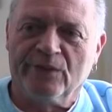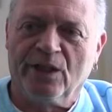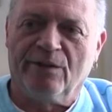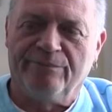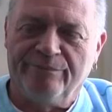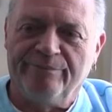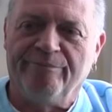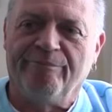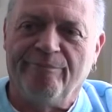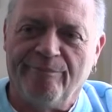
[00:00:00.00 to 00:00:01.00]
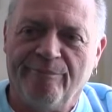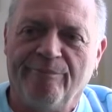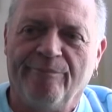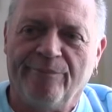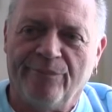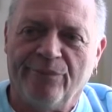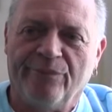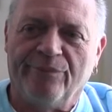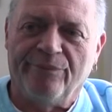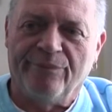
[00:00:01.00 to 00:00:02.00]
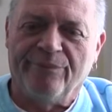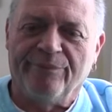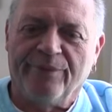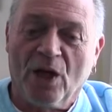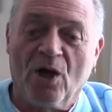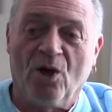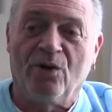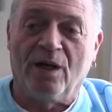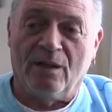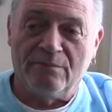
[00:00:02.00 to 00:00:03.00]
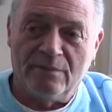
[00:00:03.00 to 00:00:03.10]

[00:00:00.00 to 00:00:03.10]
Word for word: Yeah. Was did that happen for you ever? Oh yeah.